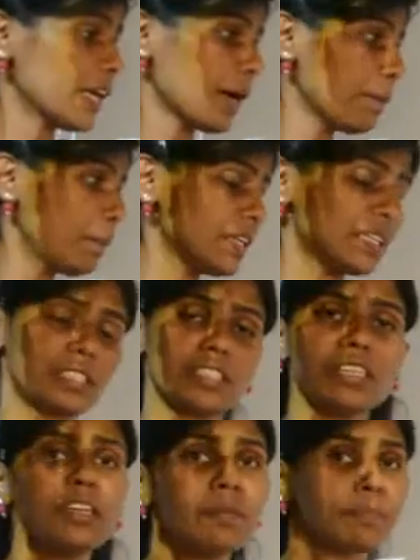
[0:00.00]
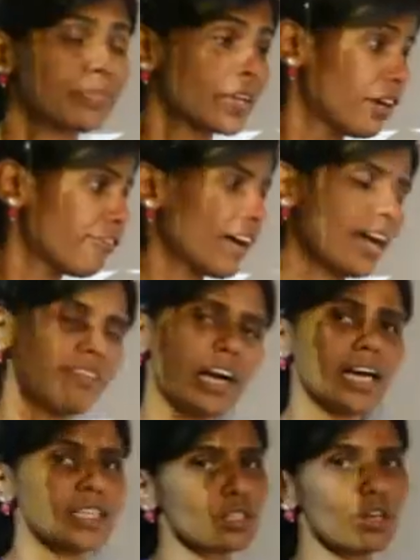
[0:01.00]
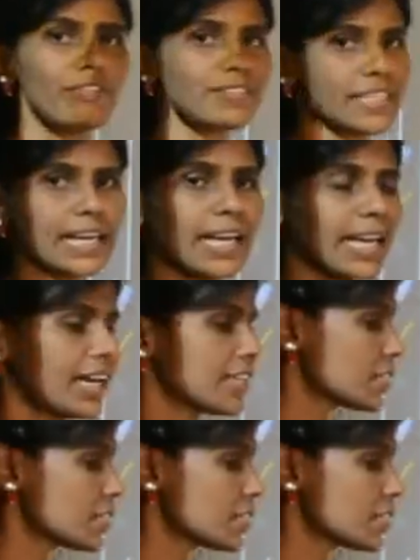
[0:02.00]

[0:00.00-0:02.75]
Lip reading: up it in 5 hours of sunlight.